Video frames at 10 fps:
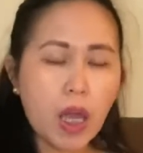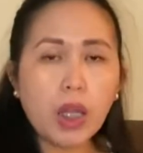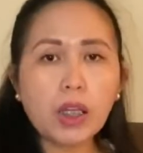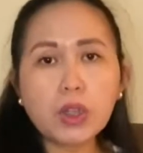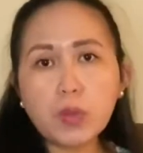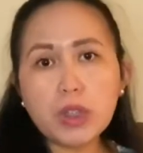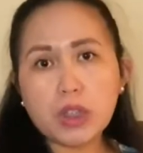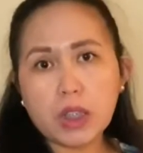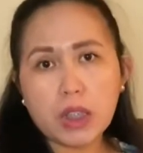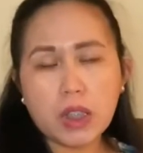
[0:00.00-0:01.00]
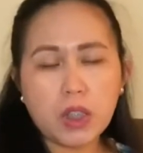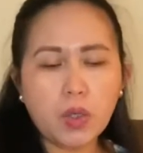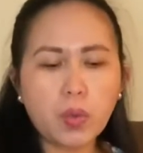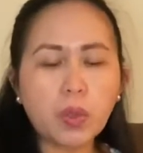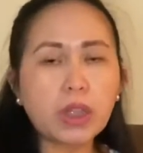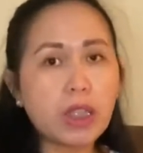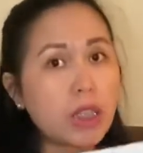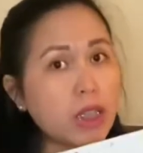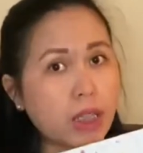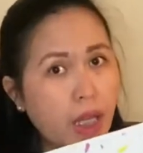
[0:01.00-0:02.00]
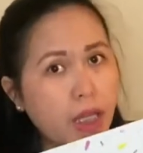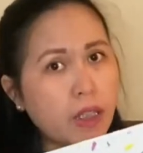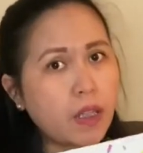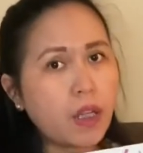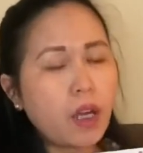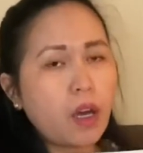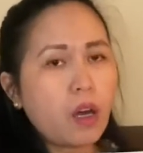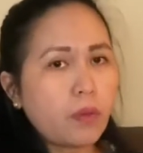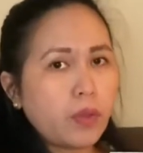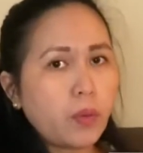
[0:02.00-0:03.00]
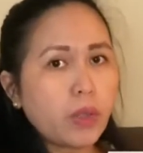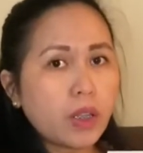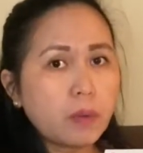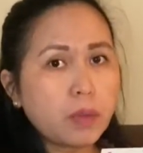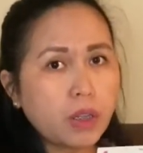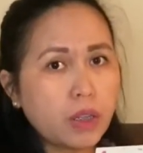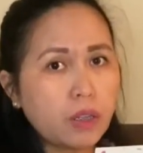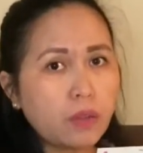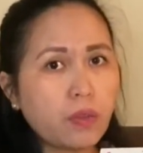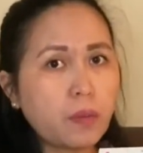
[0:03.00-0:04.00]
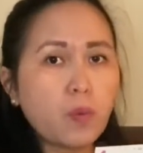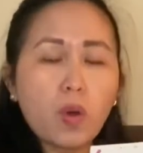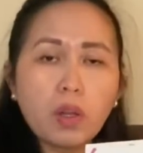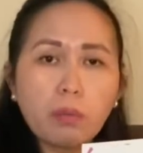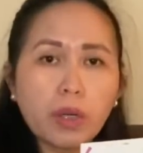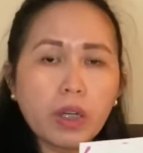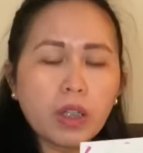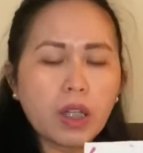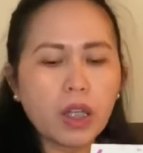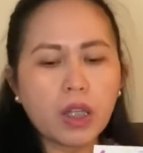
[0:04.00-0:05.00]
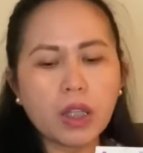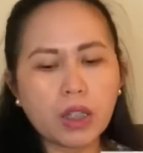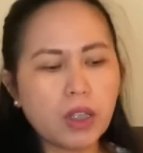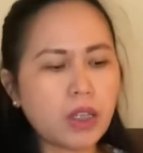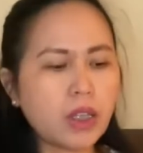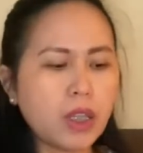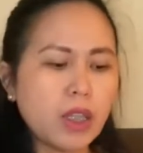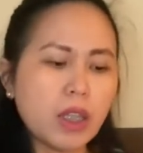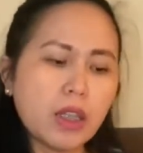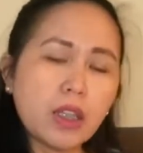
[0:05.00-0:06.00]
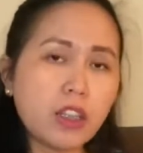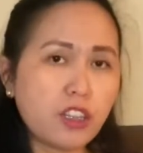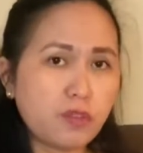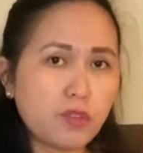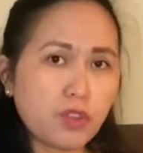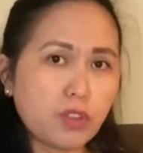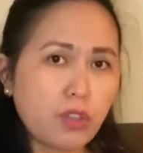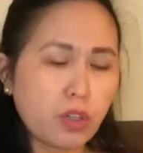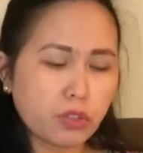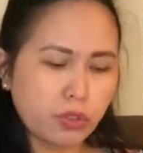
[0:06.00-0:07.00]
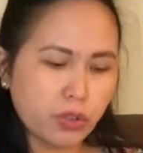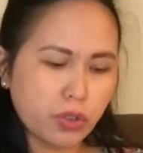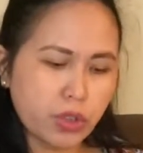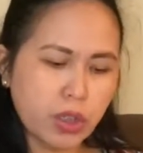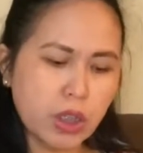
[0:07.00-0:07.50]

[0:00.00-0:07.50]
let us see what inside of the welcome kit from Walmart that you give to the doctors.